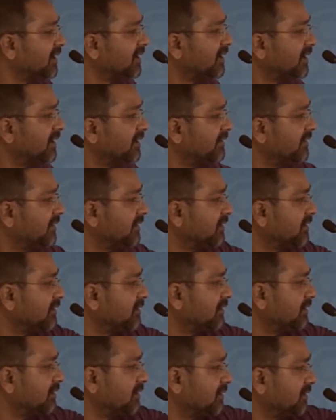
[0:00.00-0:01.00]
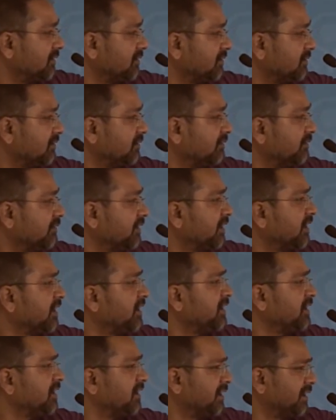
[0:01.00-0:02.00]
And then when
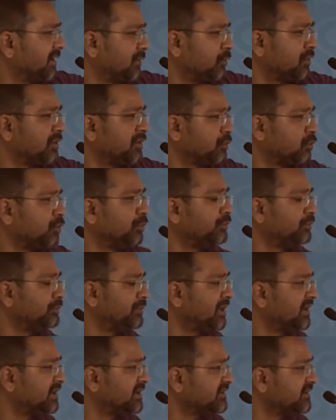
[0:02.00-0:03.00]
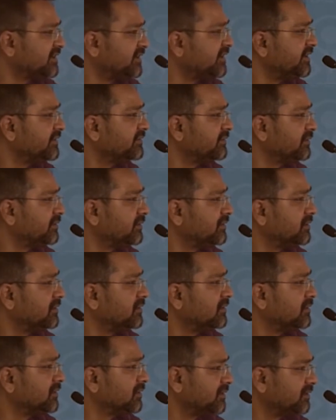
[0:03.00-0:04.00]
I wrote a 2-part series on
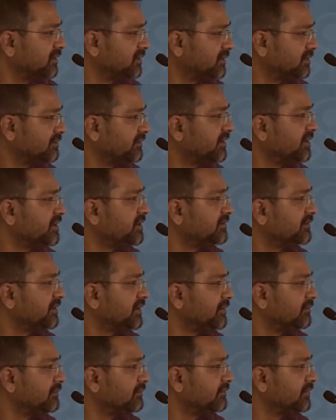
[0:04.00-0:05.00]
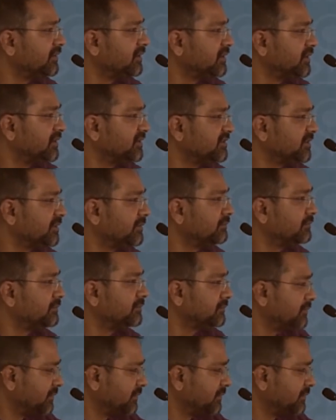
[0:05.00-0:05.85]
the 2012 Assam